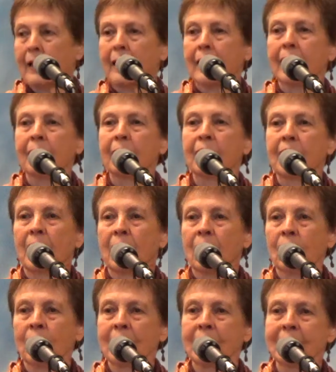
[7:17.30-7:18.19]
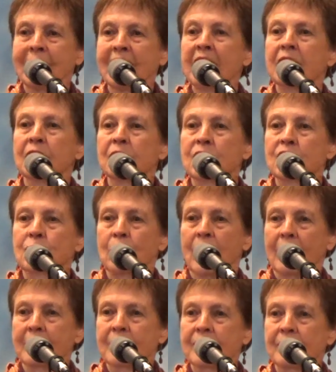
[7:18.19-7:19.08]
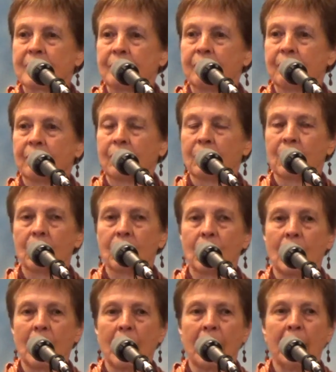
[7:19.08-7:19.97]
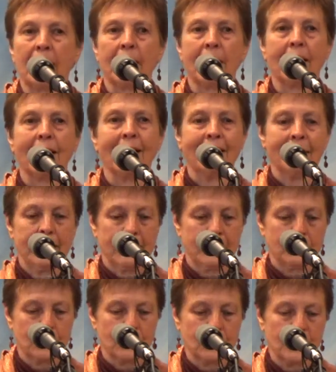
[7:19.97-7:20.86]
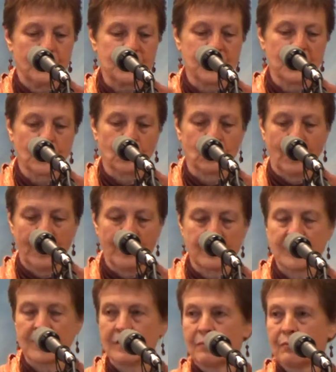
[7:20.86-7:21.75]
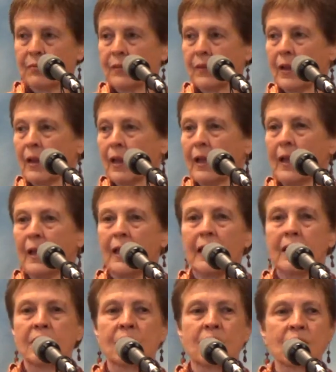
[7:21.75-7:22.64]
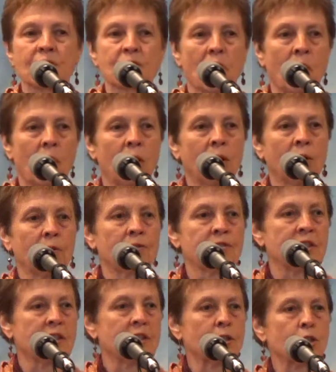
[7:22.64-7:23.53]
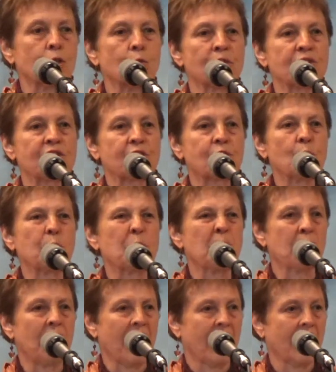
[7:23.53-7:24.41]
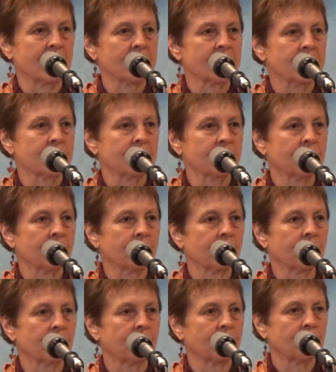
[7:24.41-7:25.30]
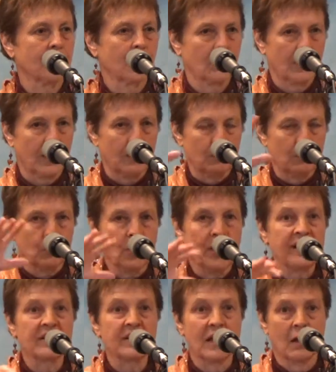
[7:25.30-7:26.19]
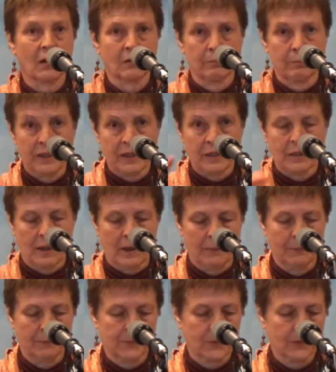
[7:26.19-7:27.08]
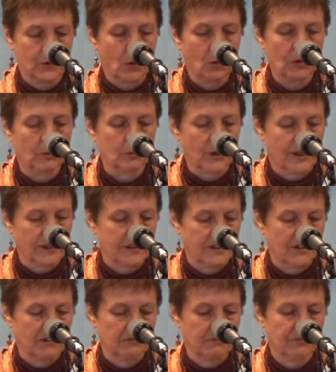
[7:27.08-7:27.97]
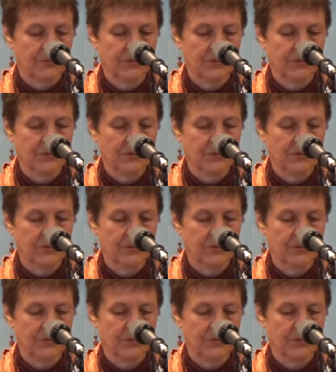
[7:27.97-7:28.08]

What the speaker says: And there it deconstructs. It disintegrates. It dissolves into a soupy mass. Okay, breakdown, big time, total breakdown.